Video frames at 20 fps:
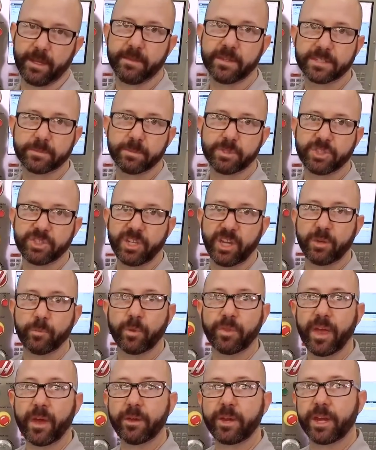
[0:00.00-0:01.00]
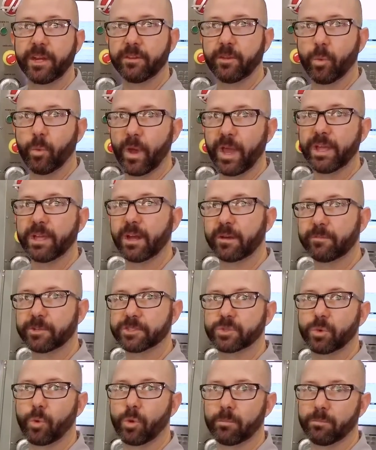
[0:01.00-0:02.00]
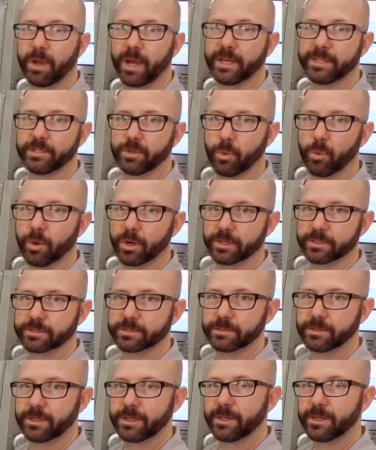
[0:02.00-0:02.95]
in this machine without hitting the way covers or my doors.